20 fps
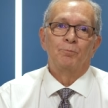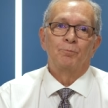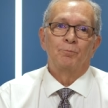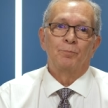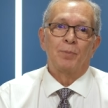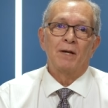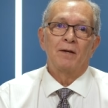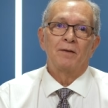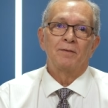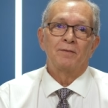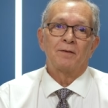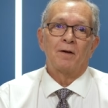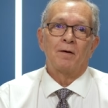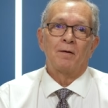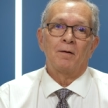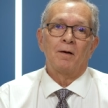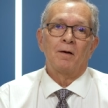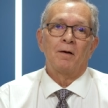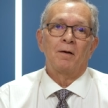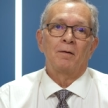based
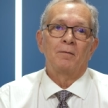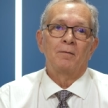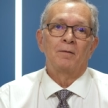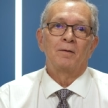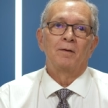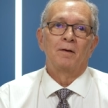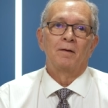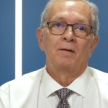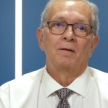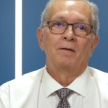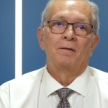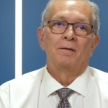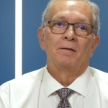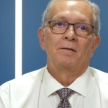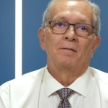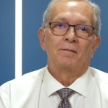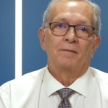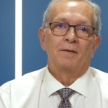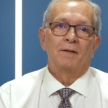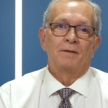on
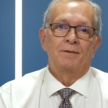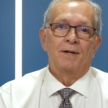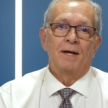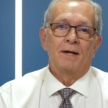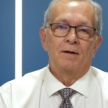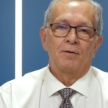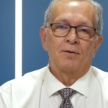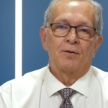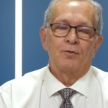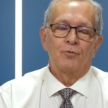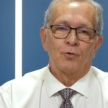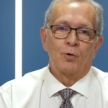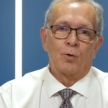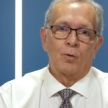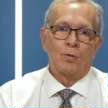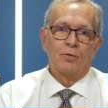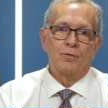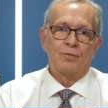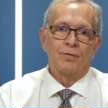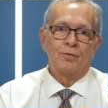the data
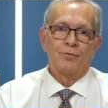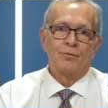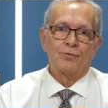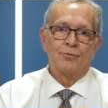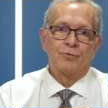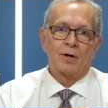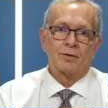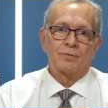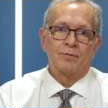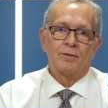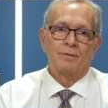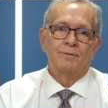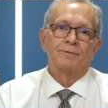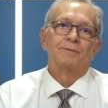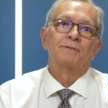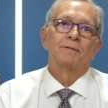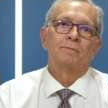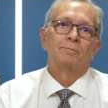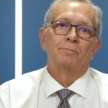controller's instructions.